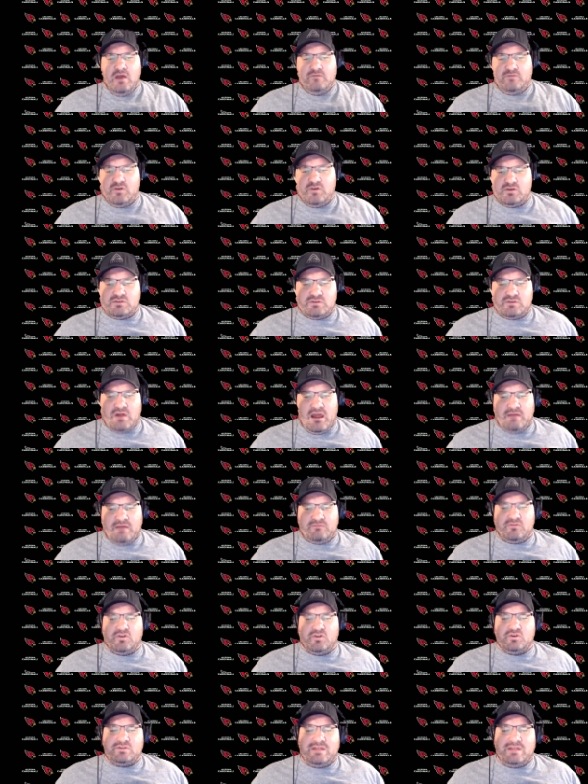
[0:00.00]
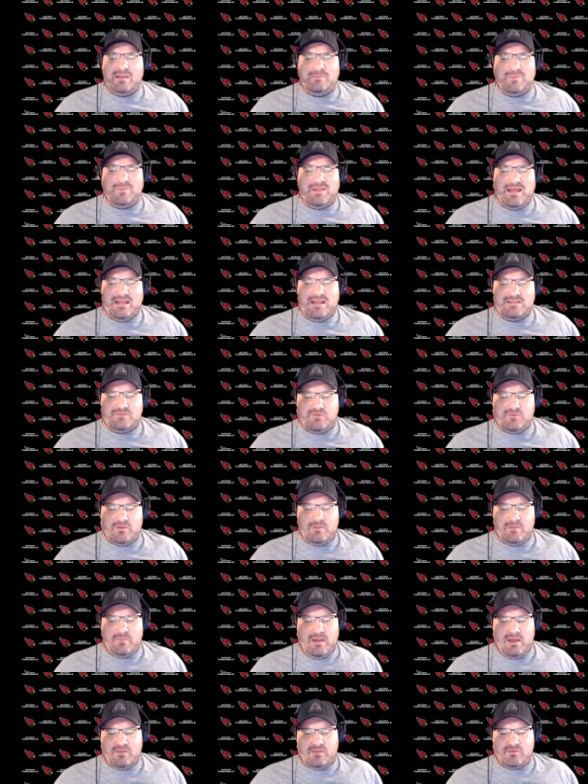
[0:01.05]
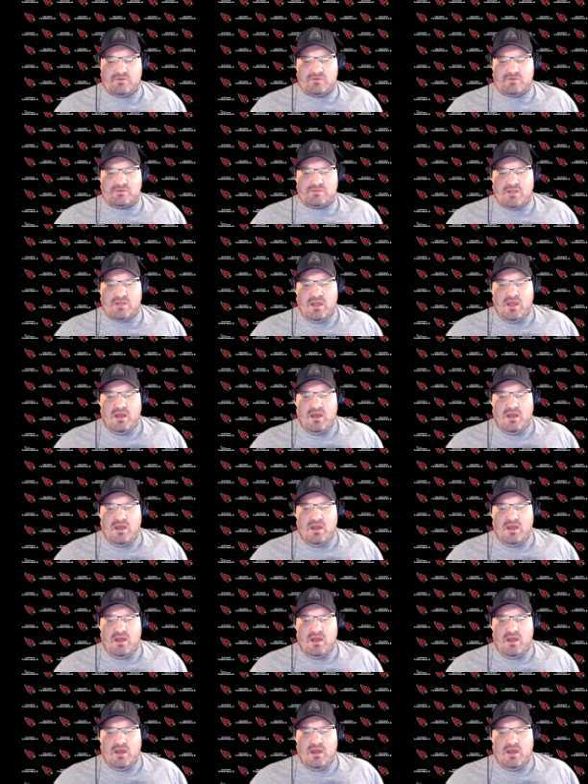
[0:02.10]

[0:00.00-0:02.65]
First drive, thirteen plays for the Panthers,